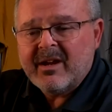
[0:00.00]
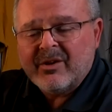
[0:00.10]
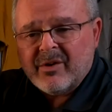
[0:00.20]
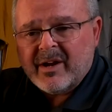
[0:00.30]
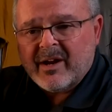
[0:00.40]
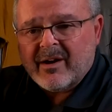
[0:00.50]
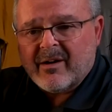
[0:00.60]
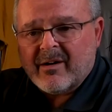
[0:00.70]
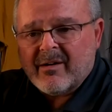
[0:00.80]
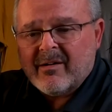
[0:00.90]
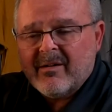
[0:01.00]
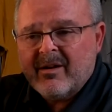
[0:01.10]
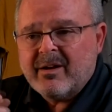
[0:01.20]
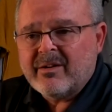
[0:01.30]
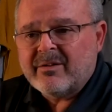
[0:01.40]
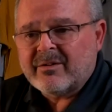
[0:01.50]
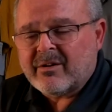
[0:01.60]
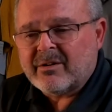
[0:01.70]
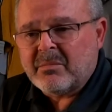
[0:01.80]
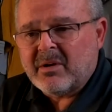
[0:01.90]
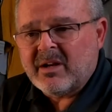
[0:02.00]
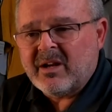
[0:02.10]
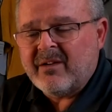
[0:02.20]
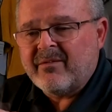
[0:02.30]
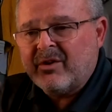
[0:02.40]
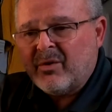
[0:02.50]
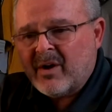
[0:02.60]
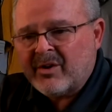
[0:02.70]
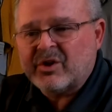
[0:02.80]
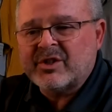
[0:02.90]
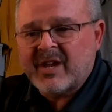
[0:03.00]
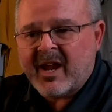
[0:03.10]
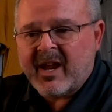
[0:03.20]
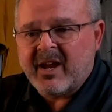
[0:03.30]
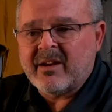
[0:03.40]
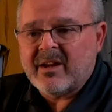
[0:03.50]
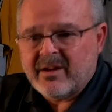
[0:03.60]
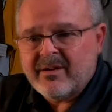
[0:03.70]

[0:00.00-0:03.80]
you hear, you start to believe, and you understand,